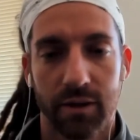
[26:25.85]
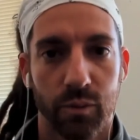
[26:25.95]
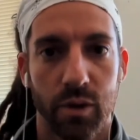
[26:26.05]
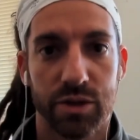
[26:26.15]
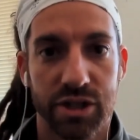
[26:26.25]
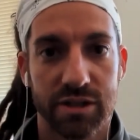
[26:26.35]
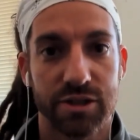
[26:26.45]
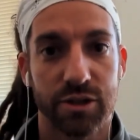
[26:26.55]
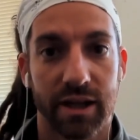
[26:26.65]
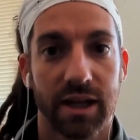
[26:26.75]
What would Jesus
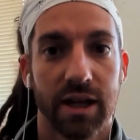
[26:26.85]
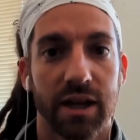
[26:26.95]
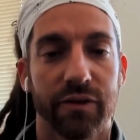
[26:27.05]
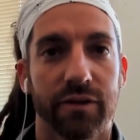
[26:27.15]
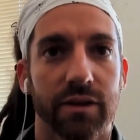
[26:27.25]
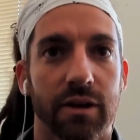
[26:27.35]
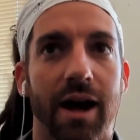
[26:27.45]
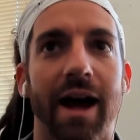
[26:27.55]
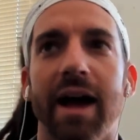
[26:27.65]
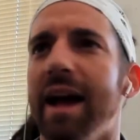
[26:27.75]
do? Like, if
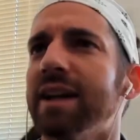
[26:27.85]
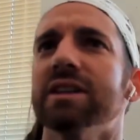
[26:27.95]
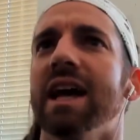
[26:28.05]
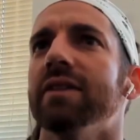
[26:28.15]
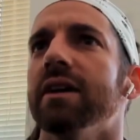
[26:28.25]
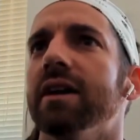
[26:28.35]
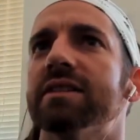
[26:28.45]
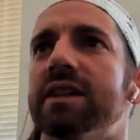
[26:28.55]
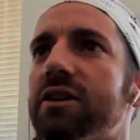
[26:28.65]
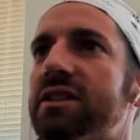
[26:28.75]
I actually have a
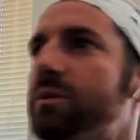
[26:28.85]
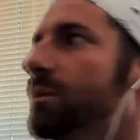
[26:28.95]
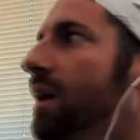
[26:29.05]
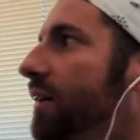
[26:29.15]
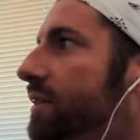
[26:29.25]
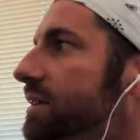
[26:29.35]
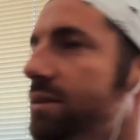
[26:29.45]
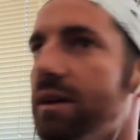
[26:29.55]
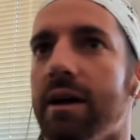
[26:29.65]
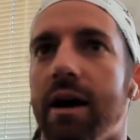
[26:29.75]
sticker somewhere in my office.
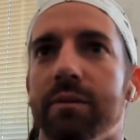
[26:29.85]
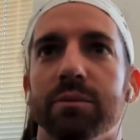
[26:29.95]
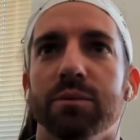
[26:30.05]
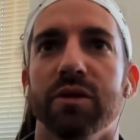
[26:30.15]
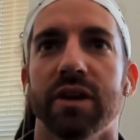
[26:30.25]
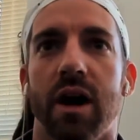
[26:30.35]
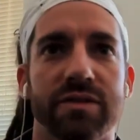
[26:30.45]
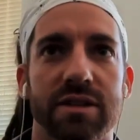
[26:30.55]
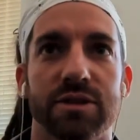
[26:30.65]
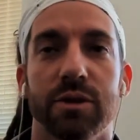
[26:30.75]
I'm moving
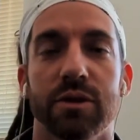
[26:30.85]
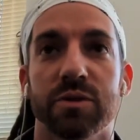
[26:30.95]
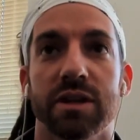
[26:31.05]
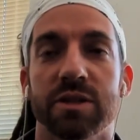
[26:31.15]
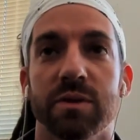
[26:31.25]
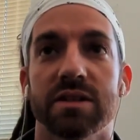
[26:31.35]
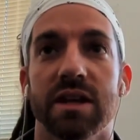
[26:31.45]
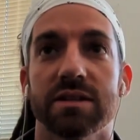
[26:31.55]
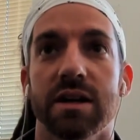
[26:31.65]
offices, so who knows where it is, but it says,